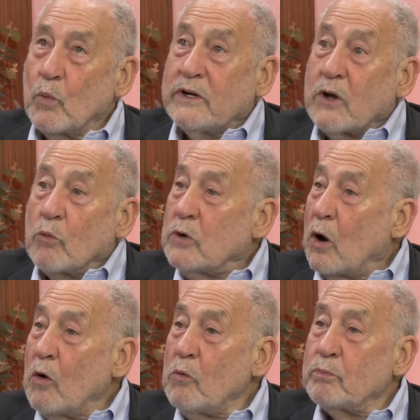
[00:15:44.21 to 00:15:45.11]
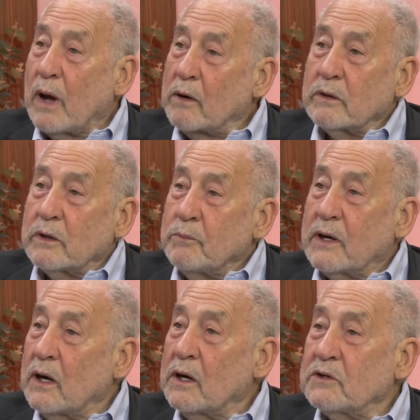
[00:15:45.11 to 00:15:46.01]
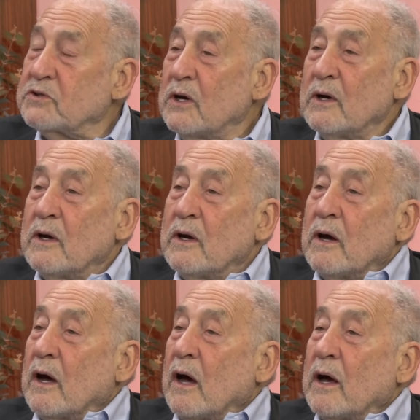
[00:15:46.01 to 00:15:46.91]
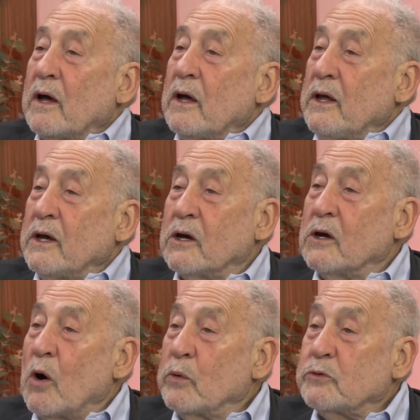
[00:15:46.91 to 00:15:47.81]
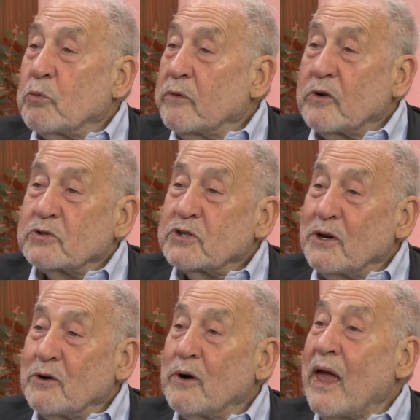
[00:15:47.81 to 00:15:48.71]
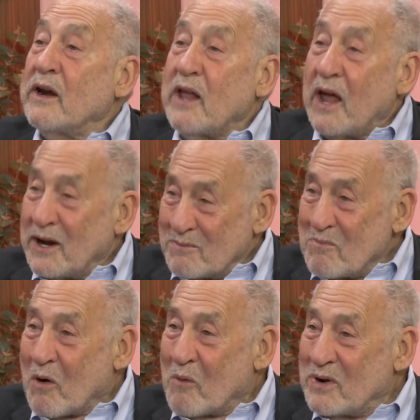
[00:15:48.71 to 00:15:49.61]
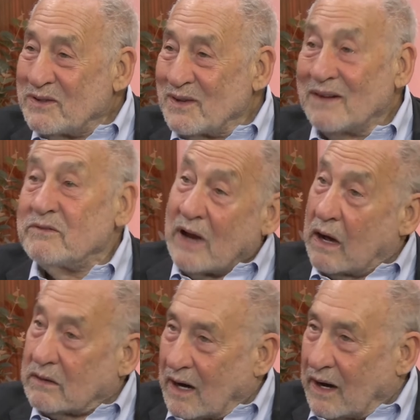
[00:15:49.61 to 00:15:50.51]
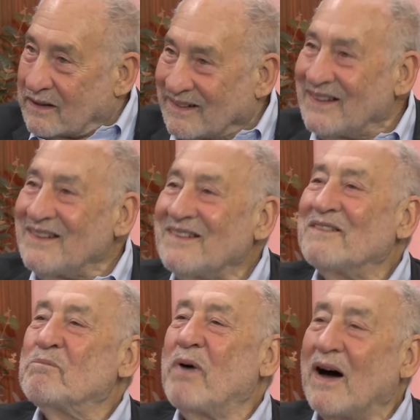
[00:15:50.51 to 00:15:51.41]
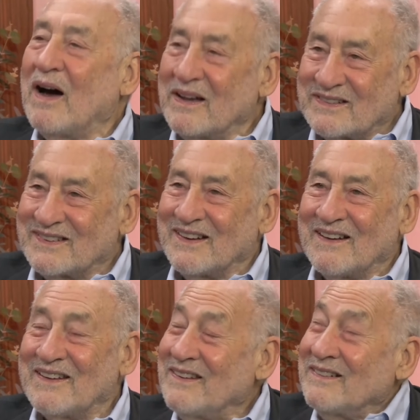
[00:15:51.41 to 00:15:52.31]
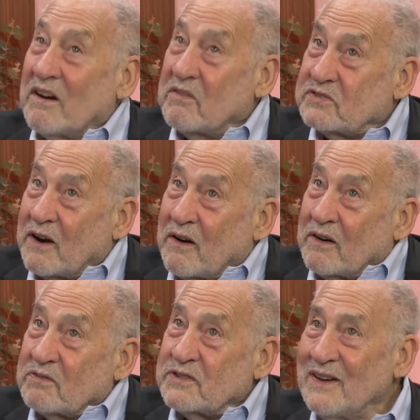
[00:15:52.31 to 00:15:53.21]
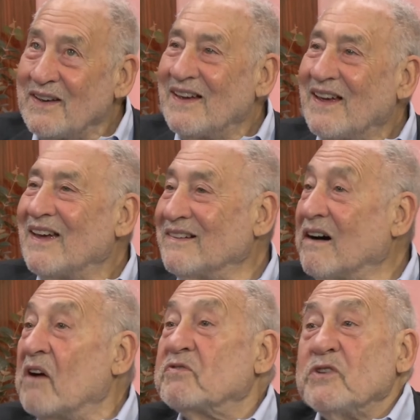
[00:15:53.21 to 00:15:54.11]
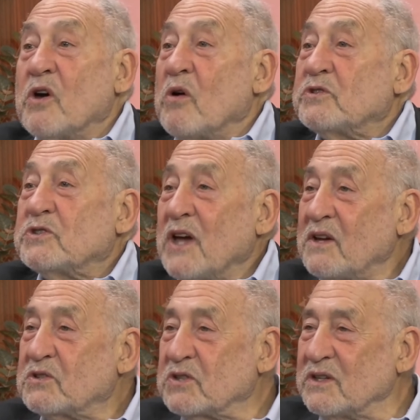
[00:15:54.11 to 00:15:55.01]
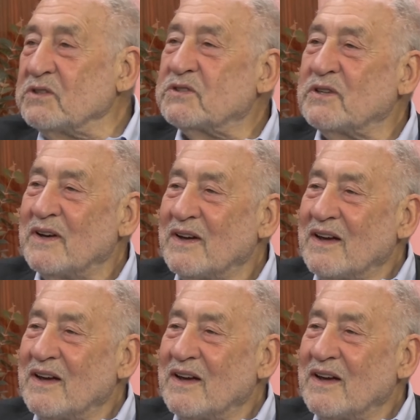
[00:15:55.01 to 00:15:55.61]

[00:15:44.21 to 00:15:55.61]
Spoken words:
we don't know, partly because he could go into reverse gear at any moment. Not likely, but he loves tariffs. He loves negotiations.